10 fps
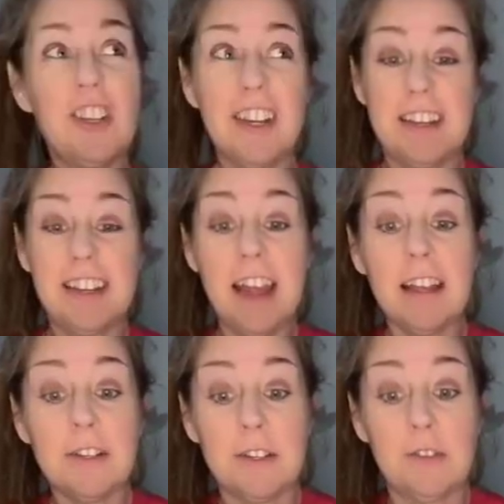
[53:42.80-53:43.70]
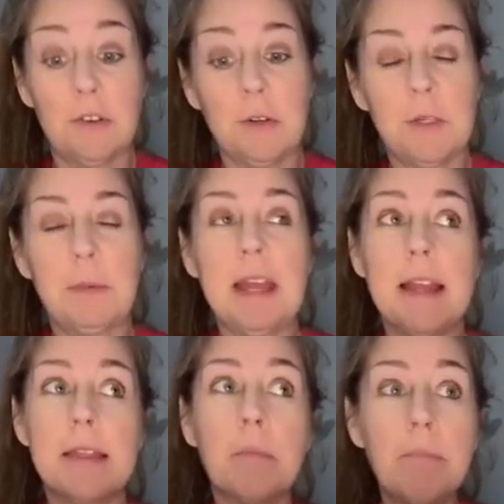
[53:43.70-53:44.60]
Chicken is extra crispy
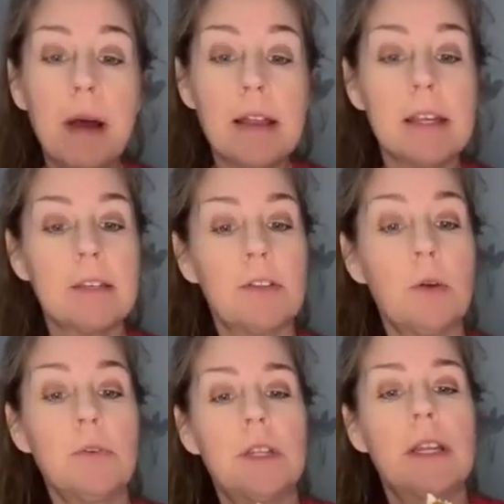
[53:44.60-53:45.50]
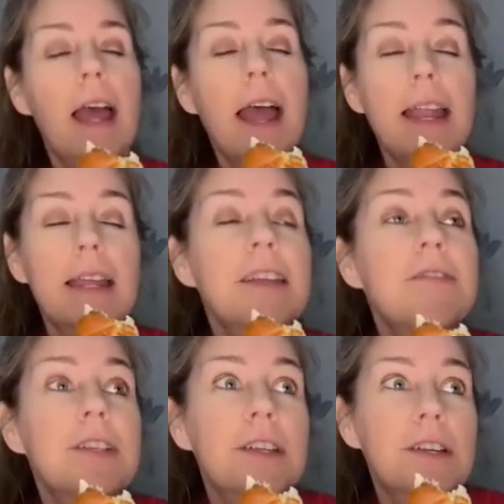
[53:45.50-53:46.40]
and the bun is toasted and it
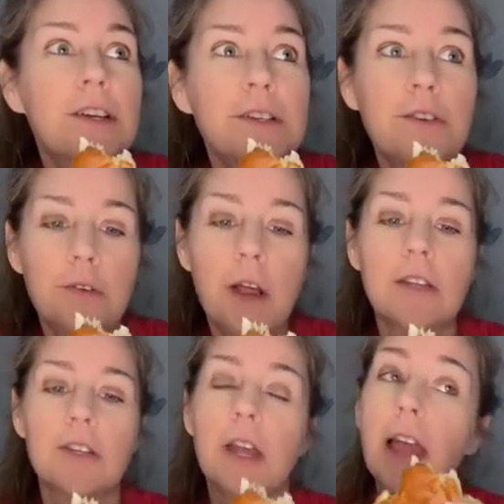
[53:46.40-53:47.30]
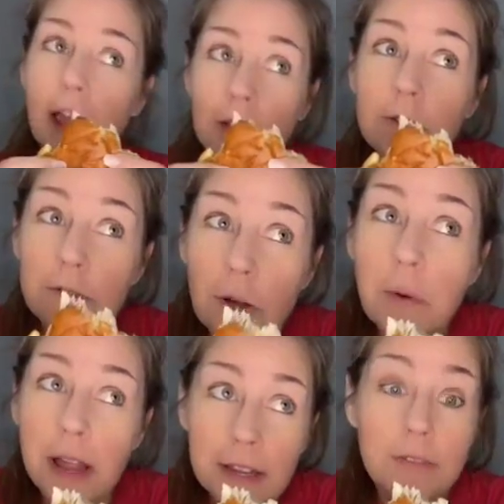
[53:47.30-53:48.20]
gives it a good crunch. And you
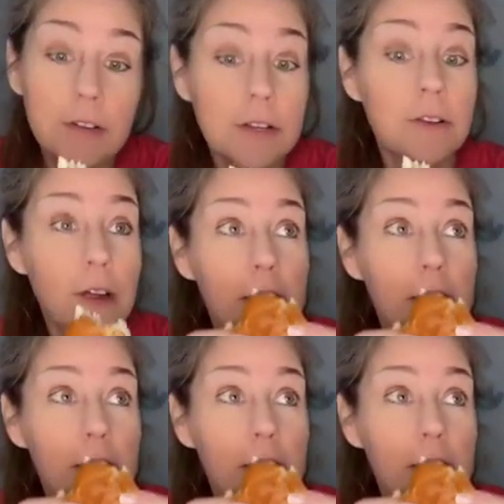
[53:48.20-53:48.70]
know I love a good